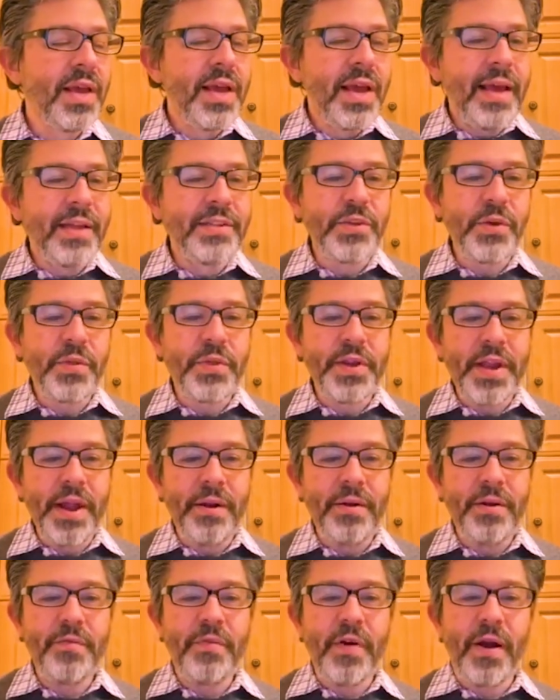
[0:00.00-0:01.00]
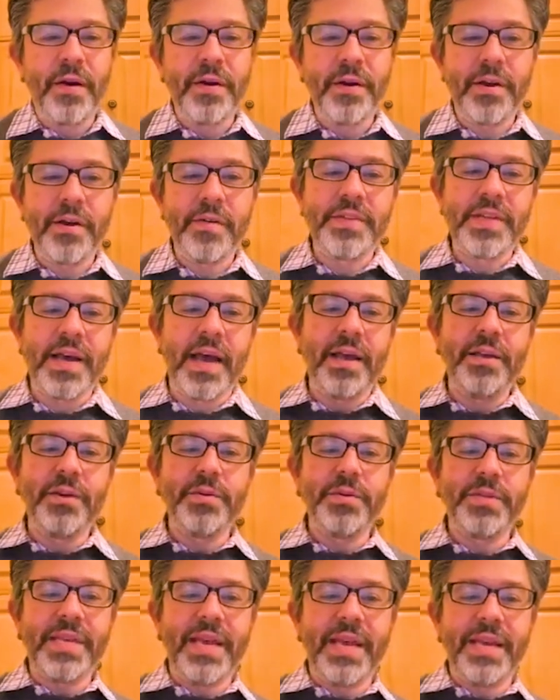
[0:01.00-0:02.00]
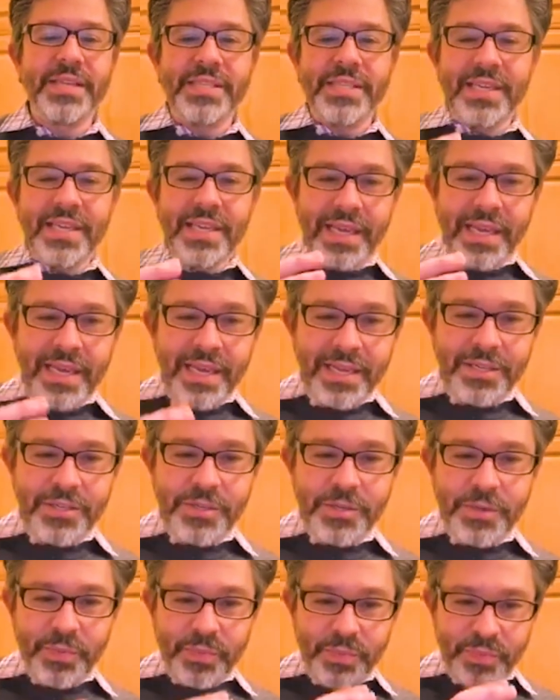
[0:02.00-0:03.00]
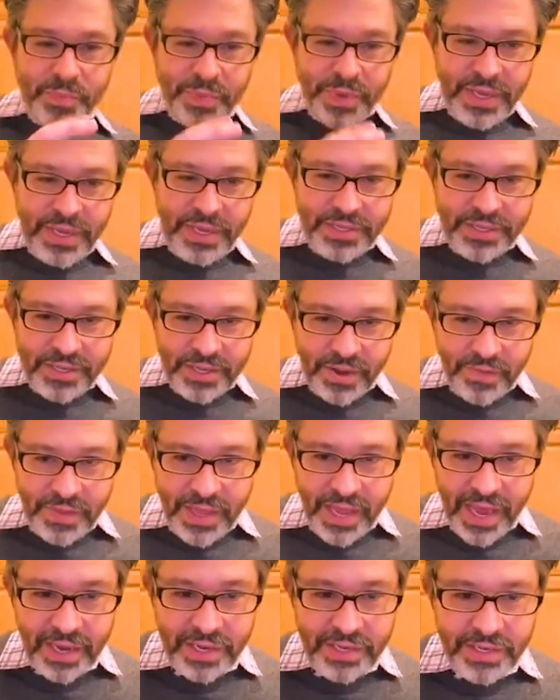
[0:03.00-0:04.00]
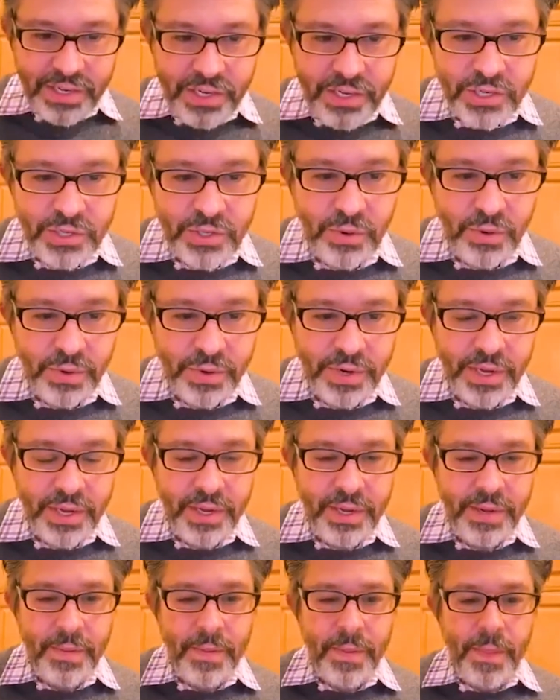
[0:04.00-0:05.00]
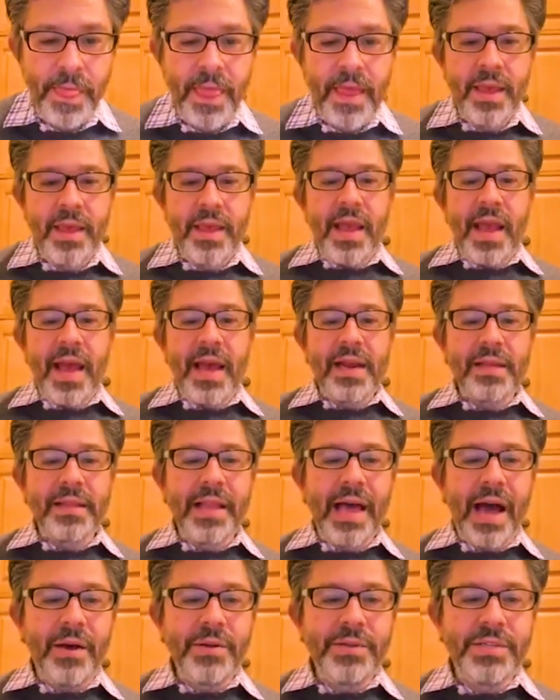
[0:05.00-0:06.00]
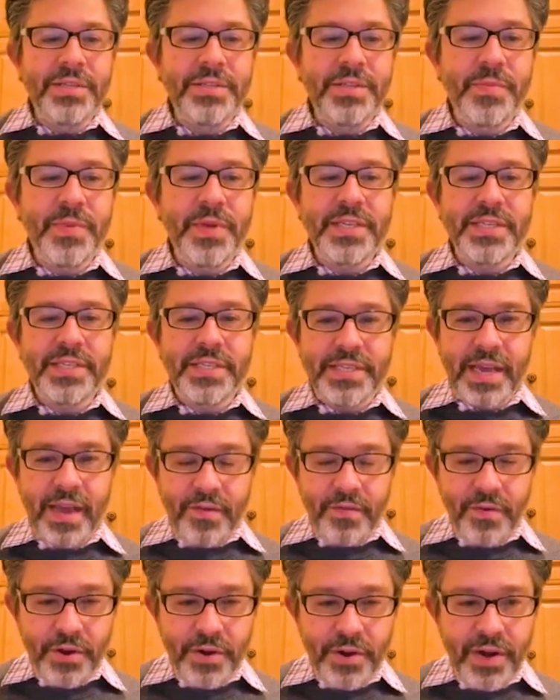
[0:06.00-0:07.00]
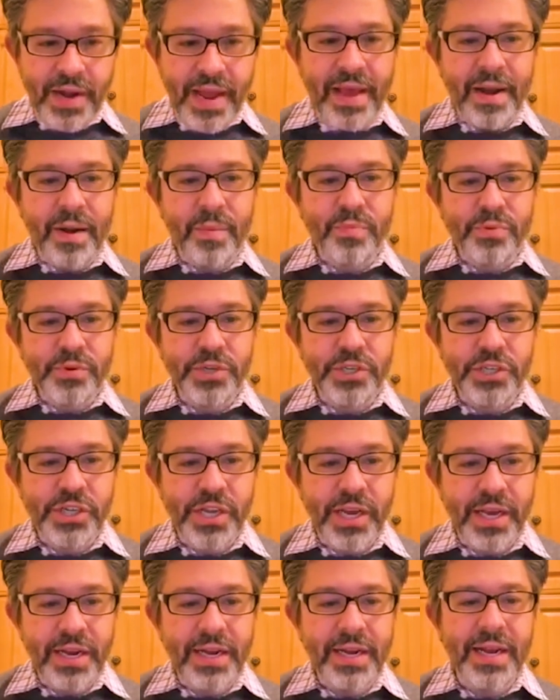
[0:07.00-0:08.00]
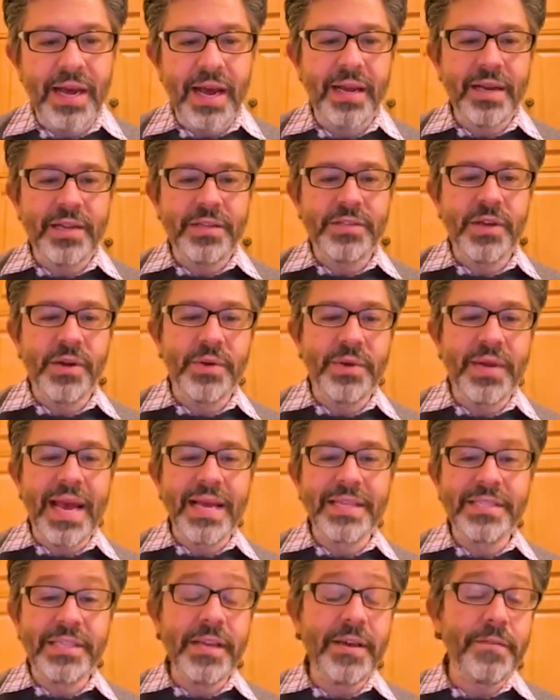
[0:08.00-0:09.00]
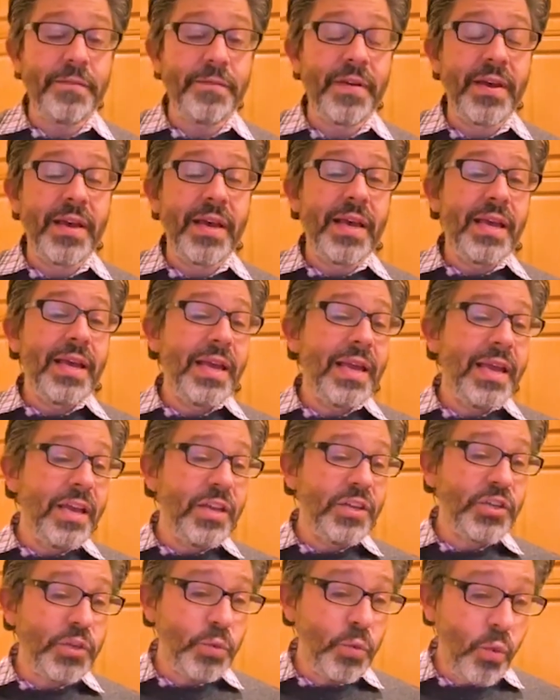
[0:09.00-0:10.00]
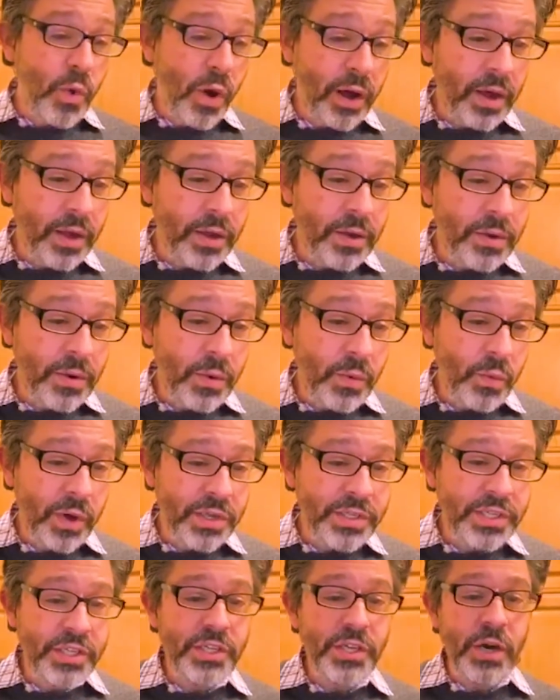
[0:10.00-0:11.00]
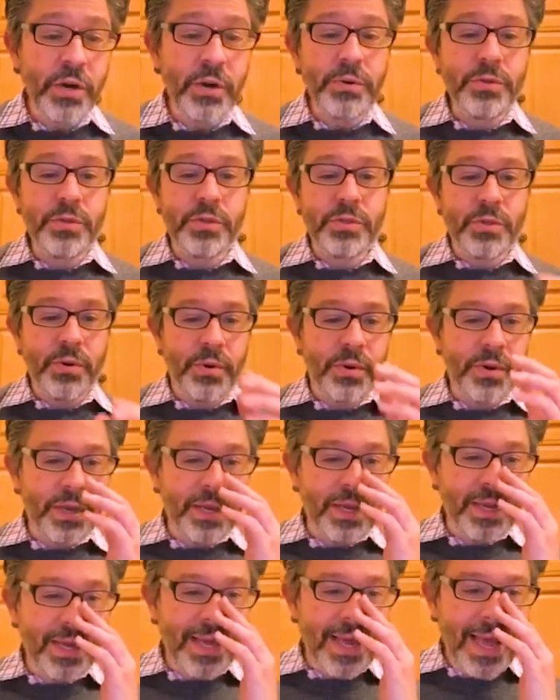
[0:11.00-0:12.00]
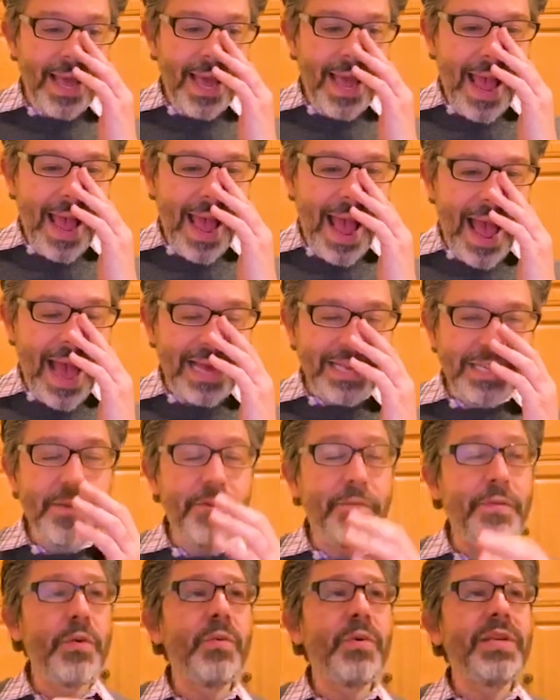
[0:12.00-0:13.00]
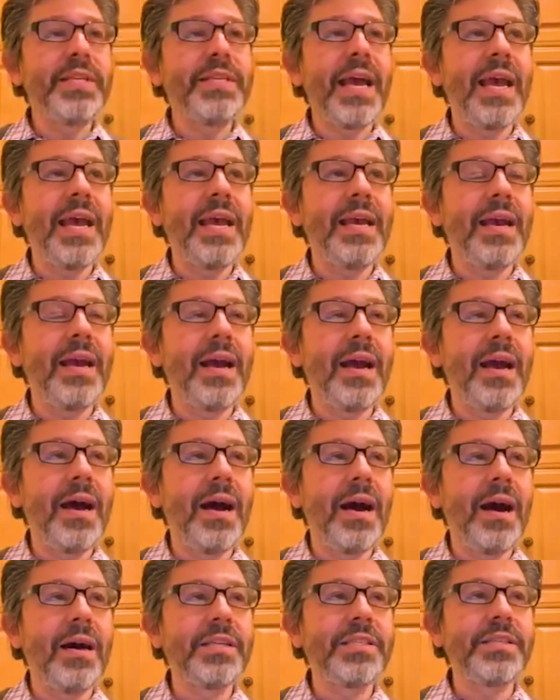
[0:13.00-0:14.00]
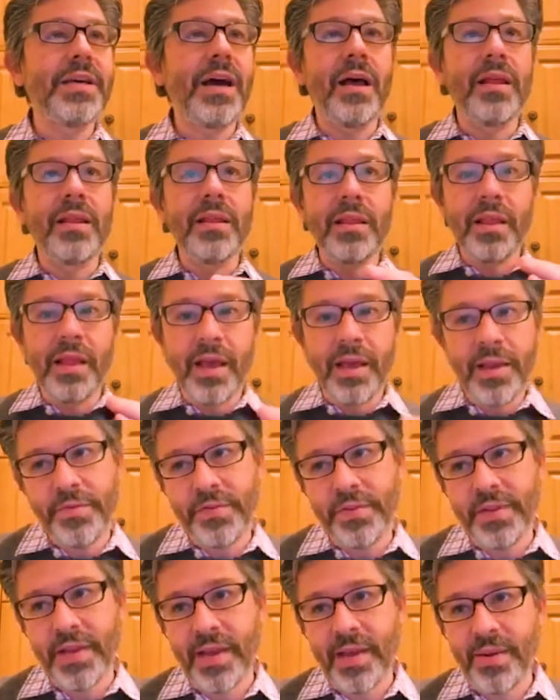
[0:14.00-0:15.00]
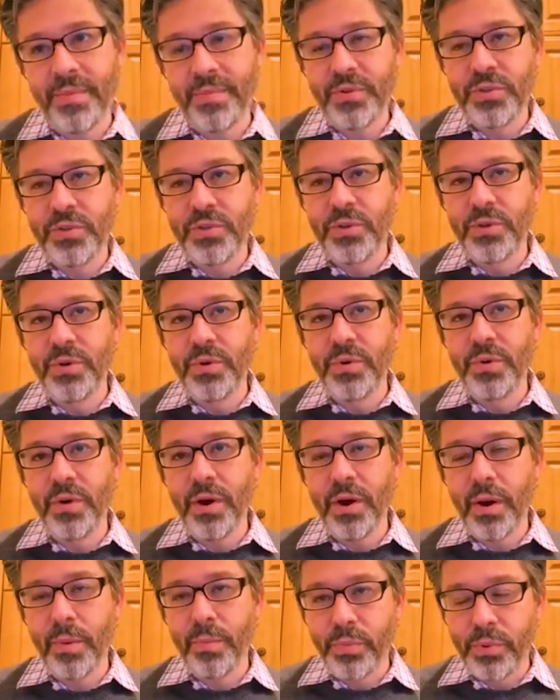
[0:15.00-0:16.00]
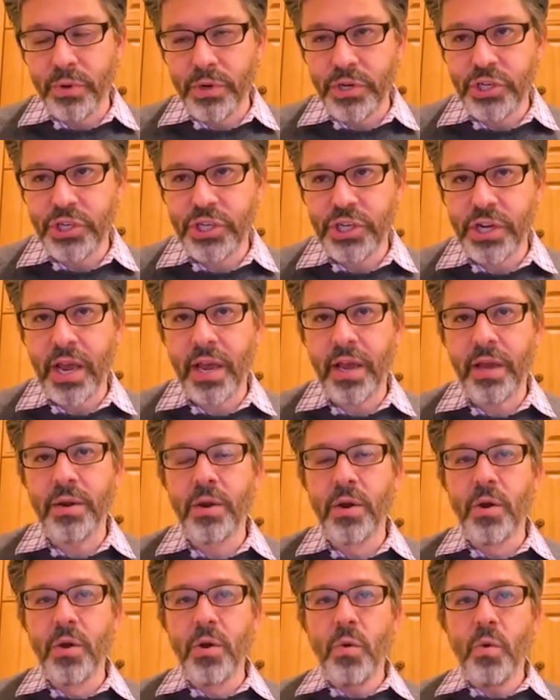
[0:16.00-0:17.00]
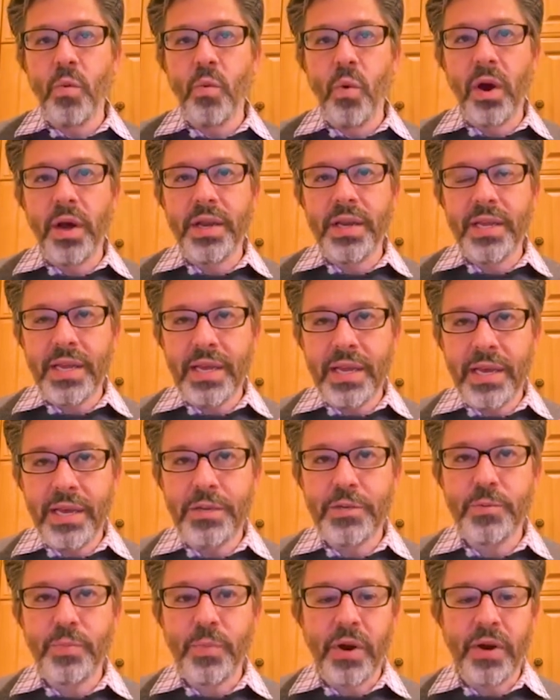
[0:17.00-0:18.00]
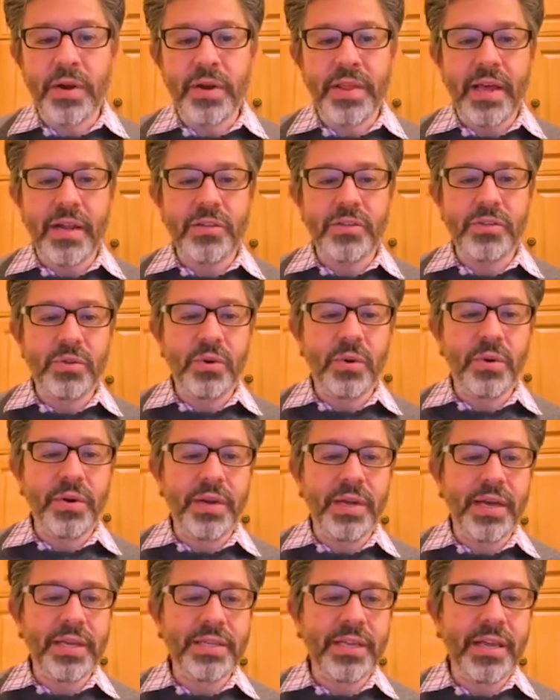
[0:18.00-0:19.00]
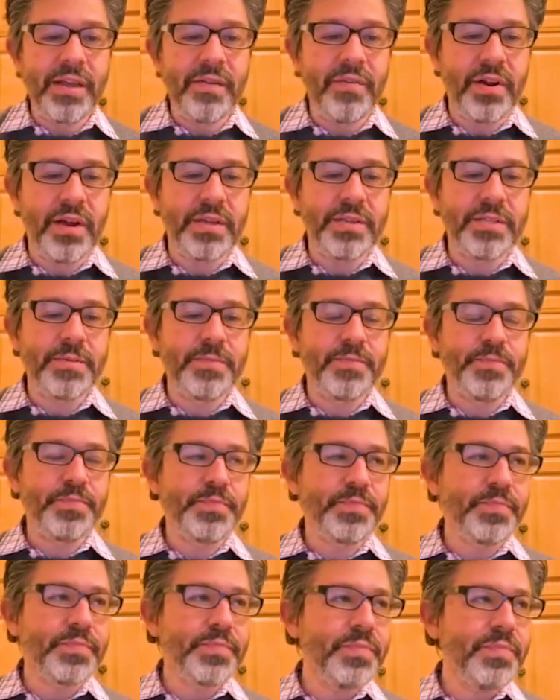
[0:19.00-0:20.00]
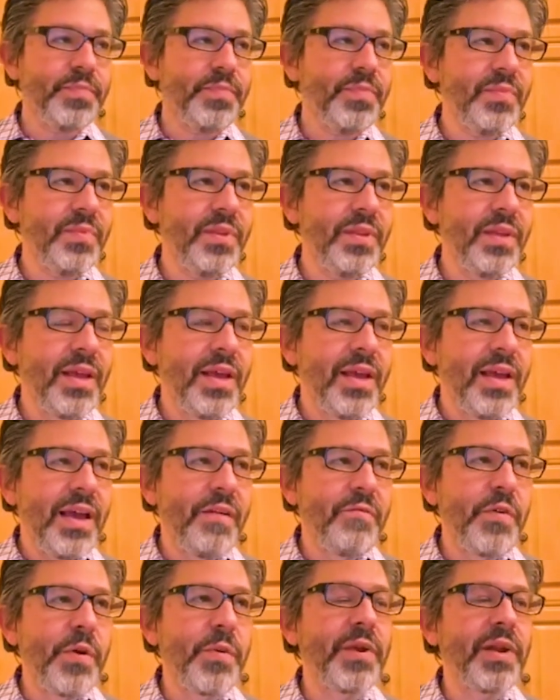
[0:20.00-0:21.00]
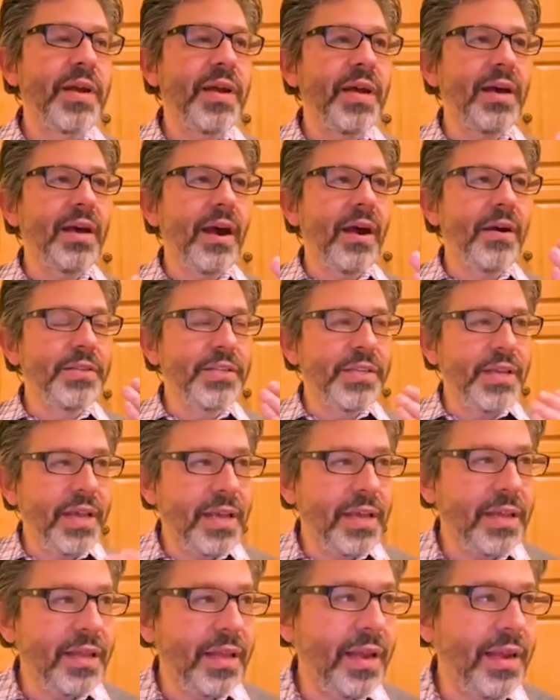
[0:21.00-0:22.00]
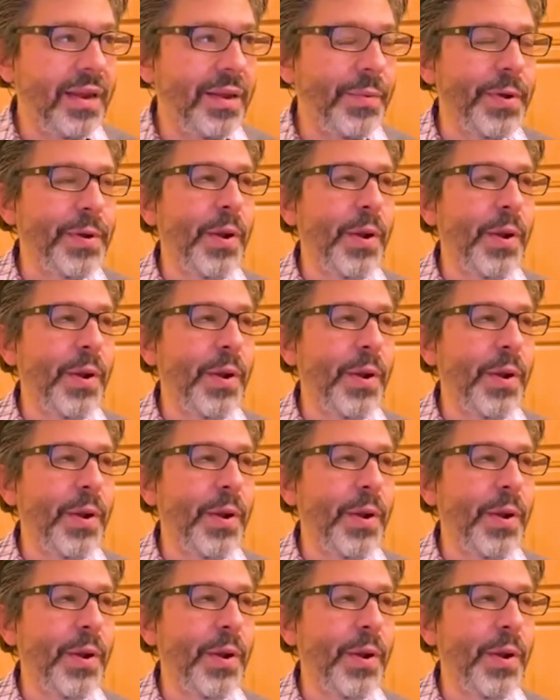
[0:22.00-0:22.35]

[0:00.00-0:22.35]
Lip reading: And so the narrative arc of Dayenu takes each piece of the Exodus story and allows it to be savored and appreciated on its own, as if each one was its own story, as if it would take us a lifetime to appreciate what each part of that story has given us. If we were to articulate it, it would